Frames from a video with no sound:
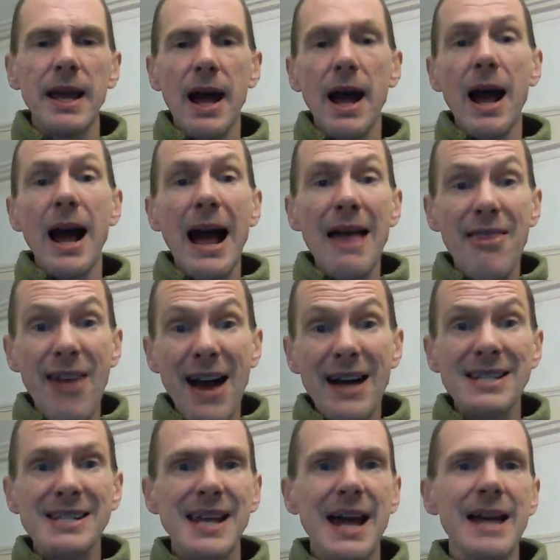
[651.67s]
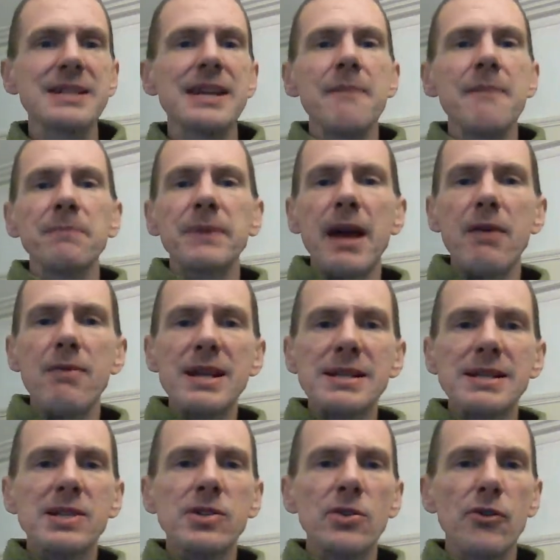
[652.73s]
Uh, that said, there
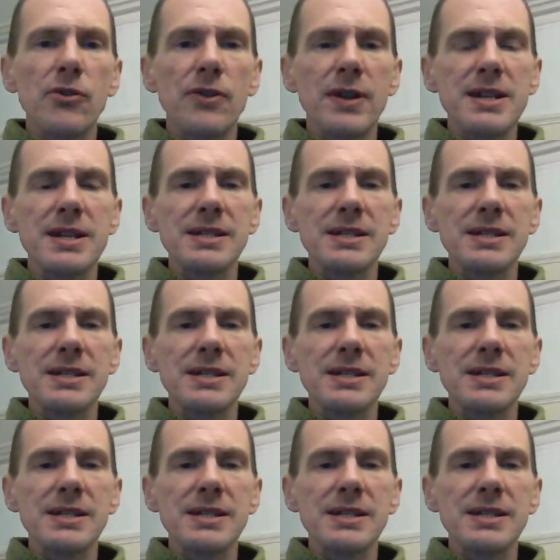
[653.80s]
is a sort of